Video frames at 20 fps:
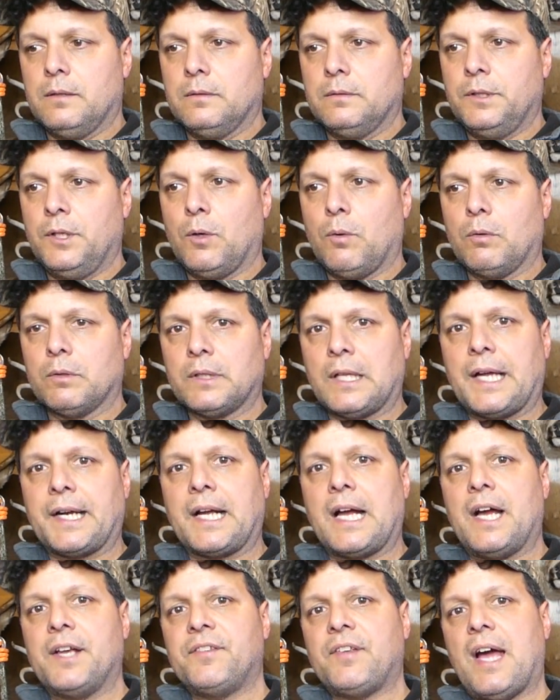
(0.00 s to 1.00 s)
lot of
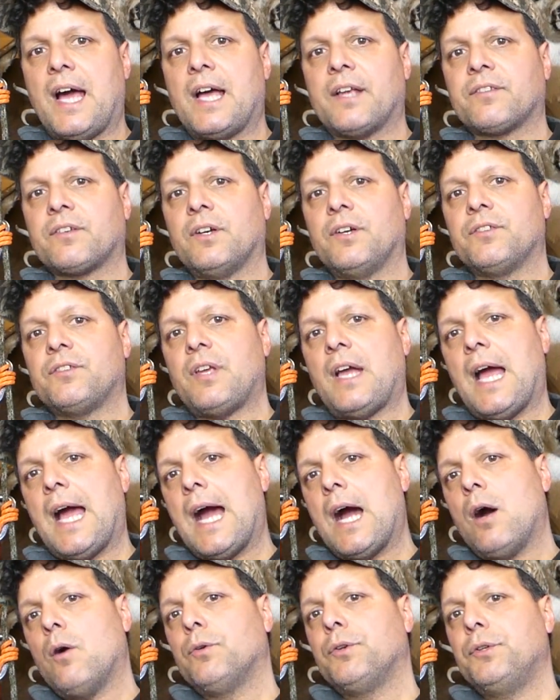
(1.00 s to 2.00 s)
guys ask us,
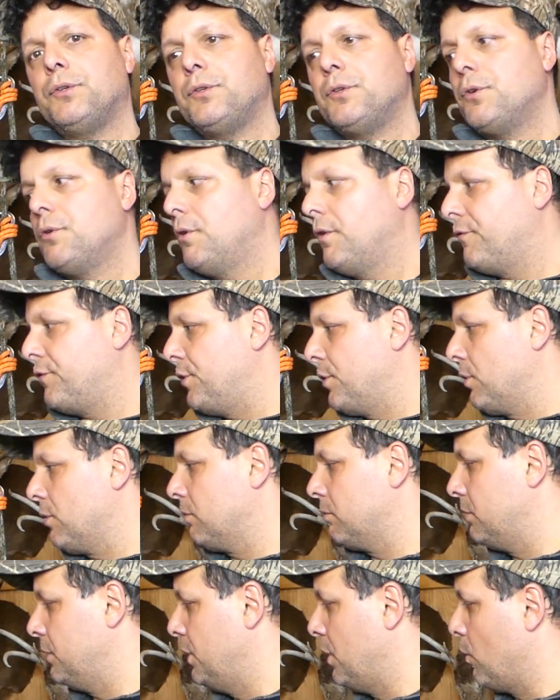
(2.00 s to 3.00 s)
how do you, if you're
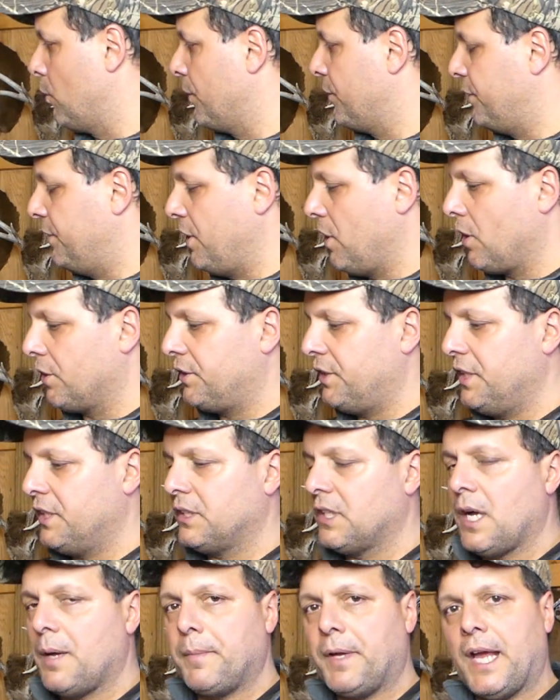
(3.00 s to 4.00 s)
with DRT
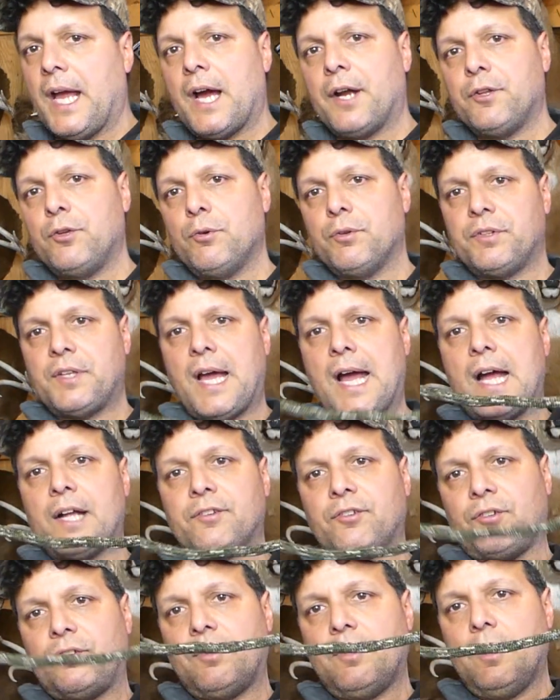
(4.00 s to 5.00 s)
climbing, how do you
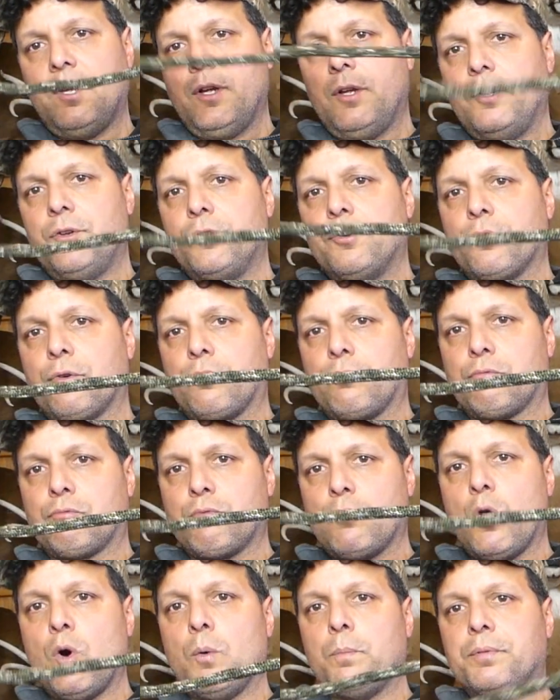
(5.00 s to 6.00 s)
attach your
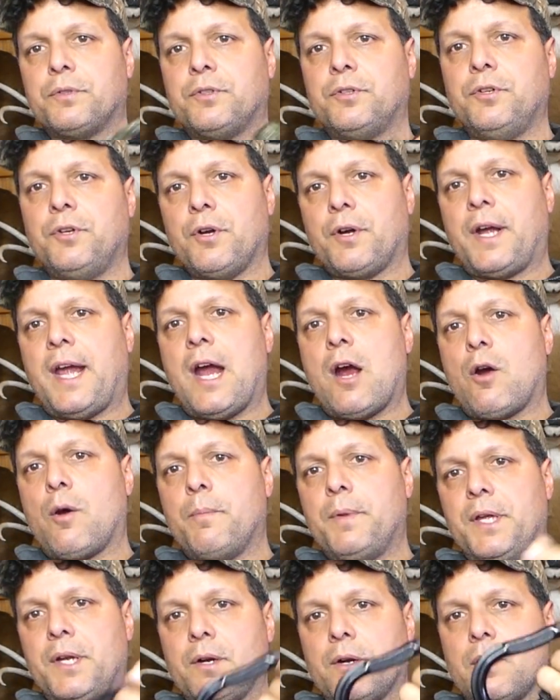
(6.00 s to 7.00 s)
rope to your
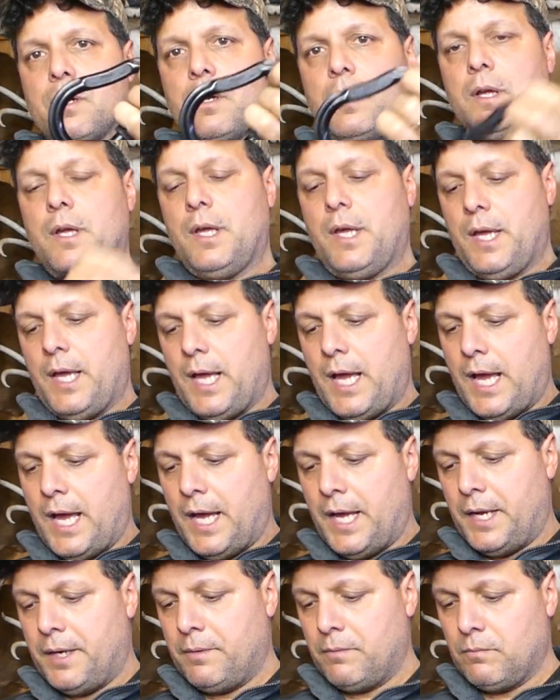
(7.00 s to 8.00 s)
carabiner?
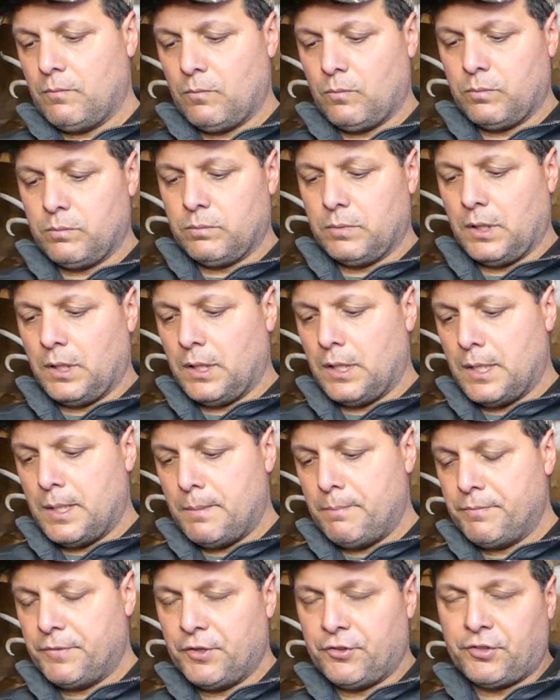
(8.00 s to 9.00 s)
And
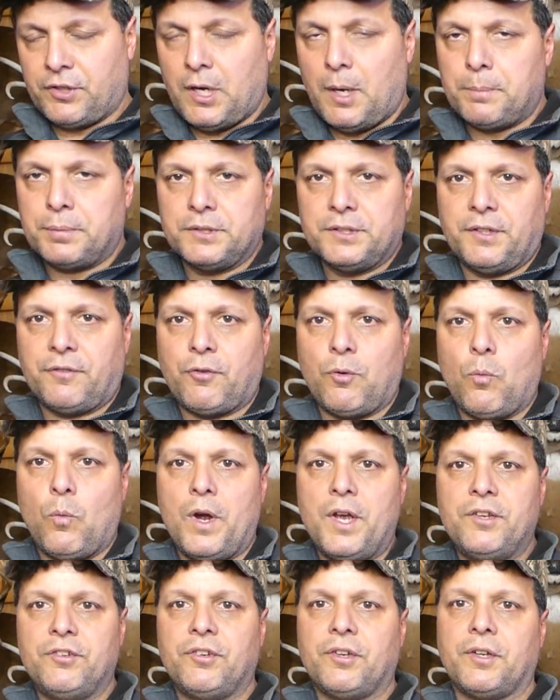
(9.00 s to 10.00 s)
there's a couple of different
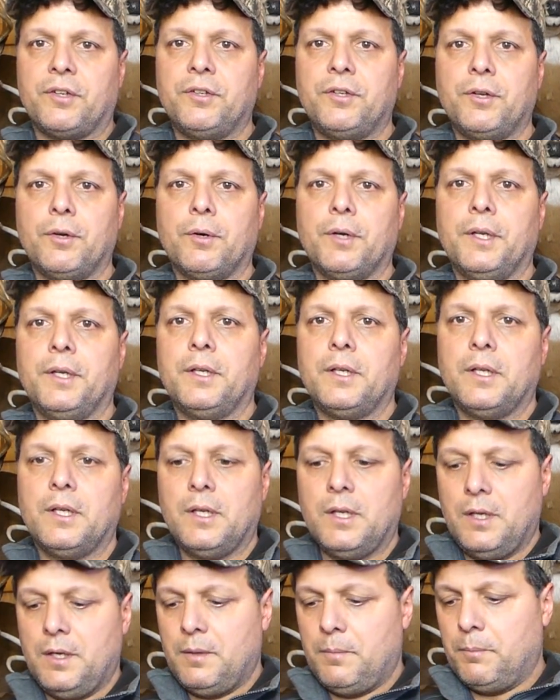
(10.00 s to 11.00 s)
ways you can do it,
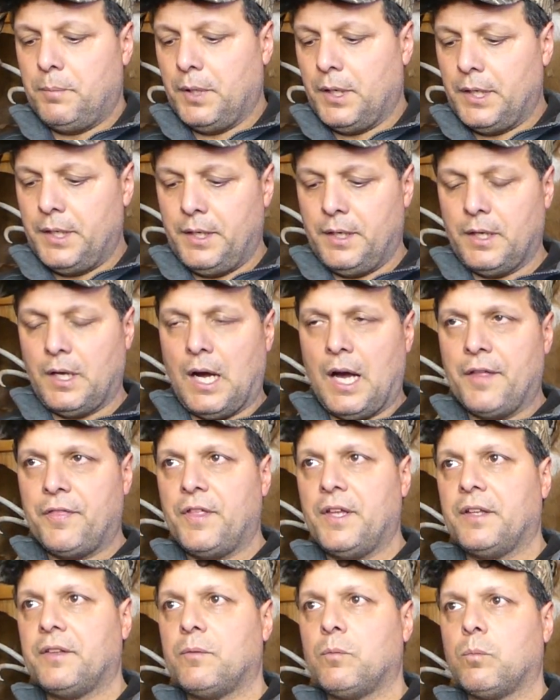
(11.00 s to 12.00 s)
but I
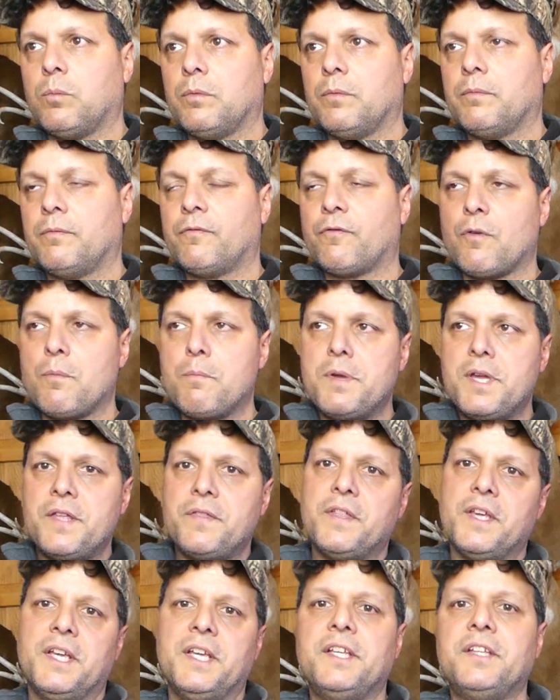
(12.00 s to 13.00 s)
think for me
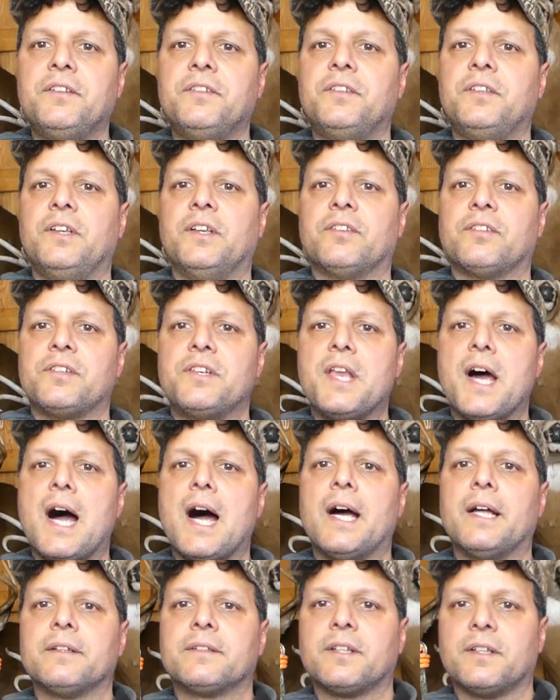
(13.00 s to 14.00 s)
the easiest
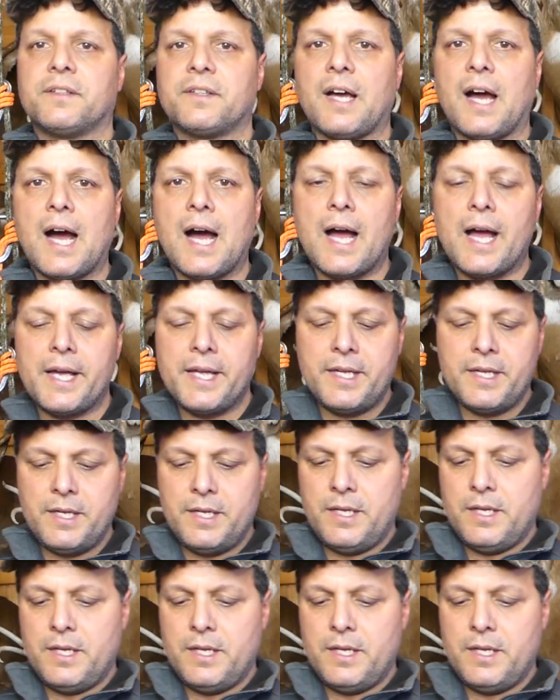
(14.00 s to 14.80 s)
knot to tie